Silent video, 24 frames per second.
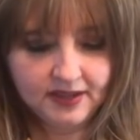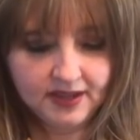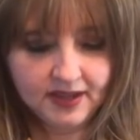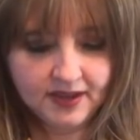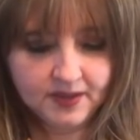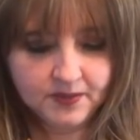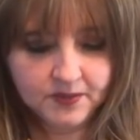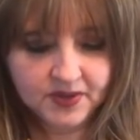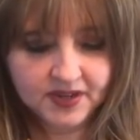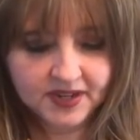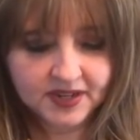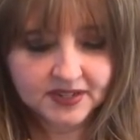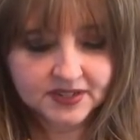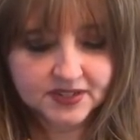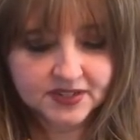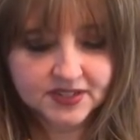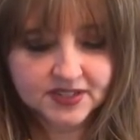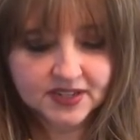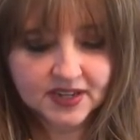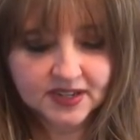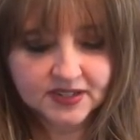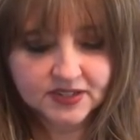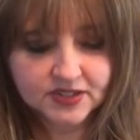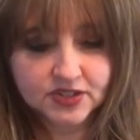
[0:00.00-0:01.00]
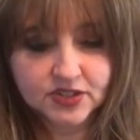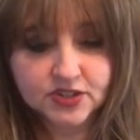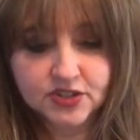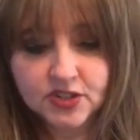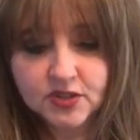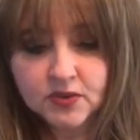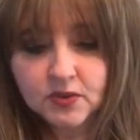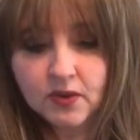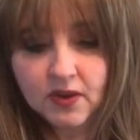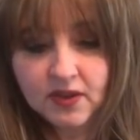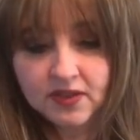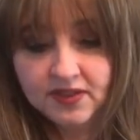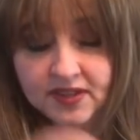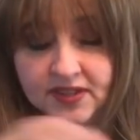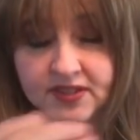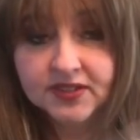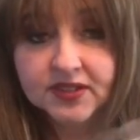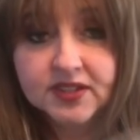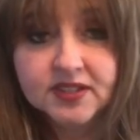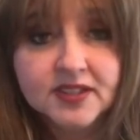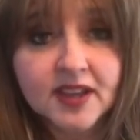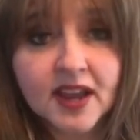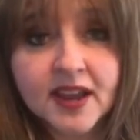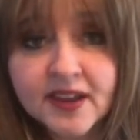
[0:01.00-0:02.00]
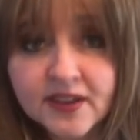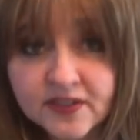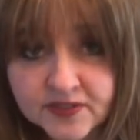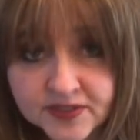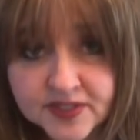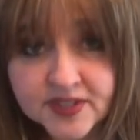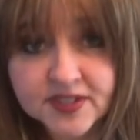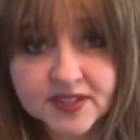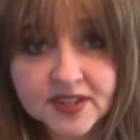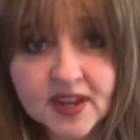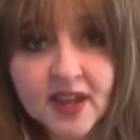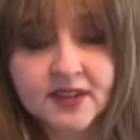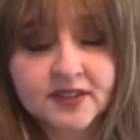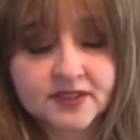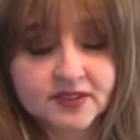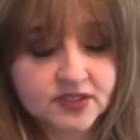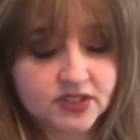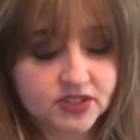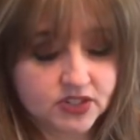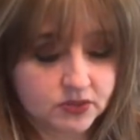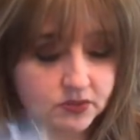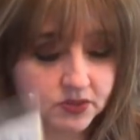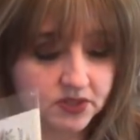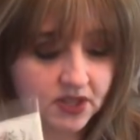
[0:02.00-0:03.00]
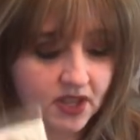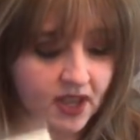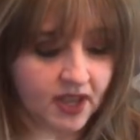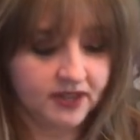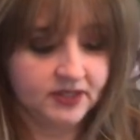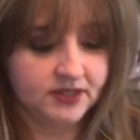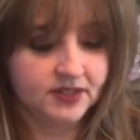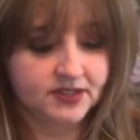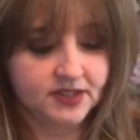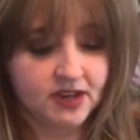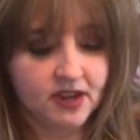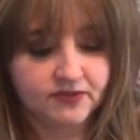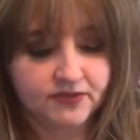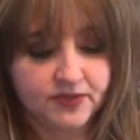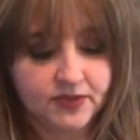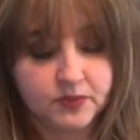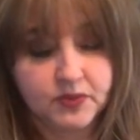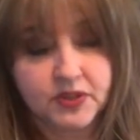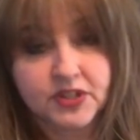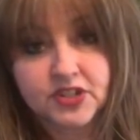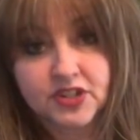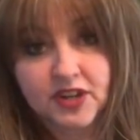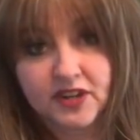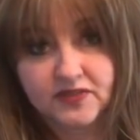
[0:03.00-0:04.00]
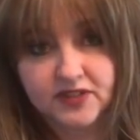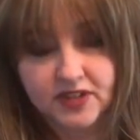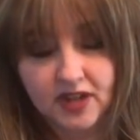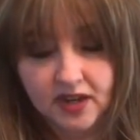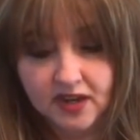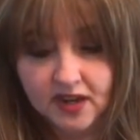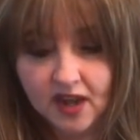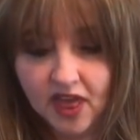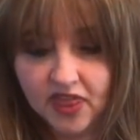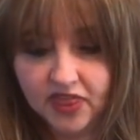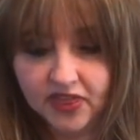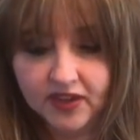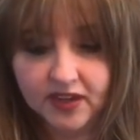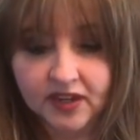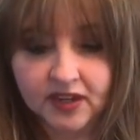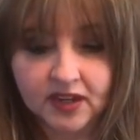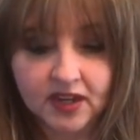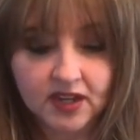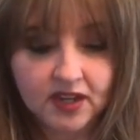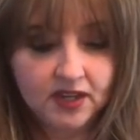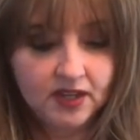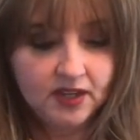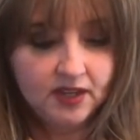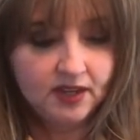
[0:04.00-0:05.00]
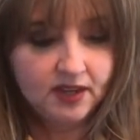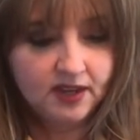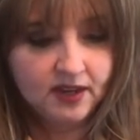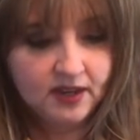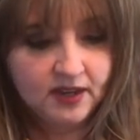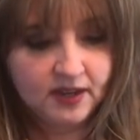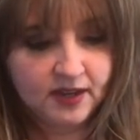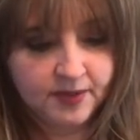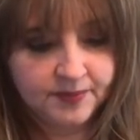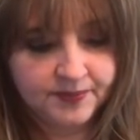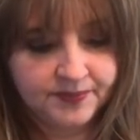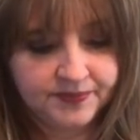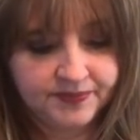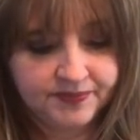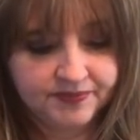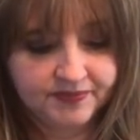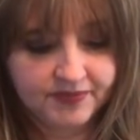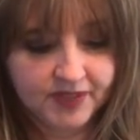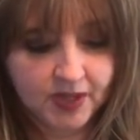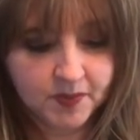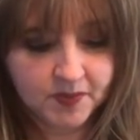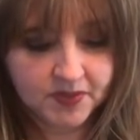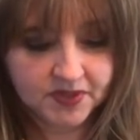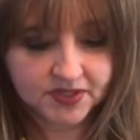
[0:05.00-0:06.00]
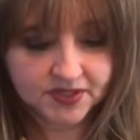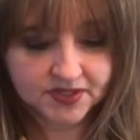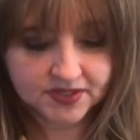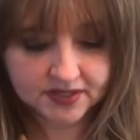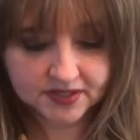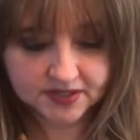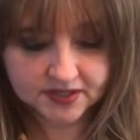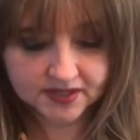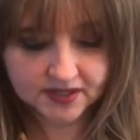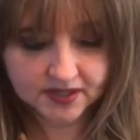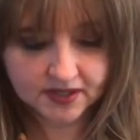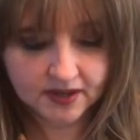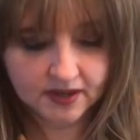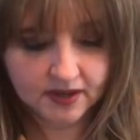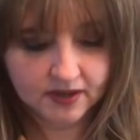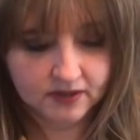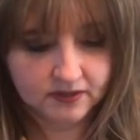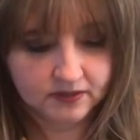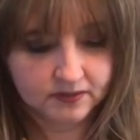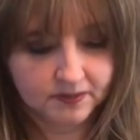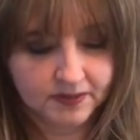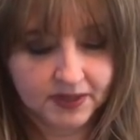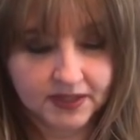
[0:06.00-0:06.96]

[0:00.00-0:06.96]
And when I decide to do all this, because I have decided to do a lot of stuff in which I've done nothing, I'm all set to go.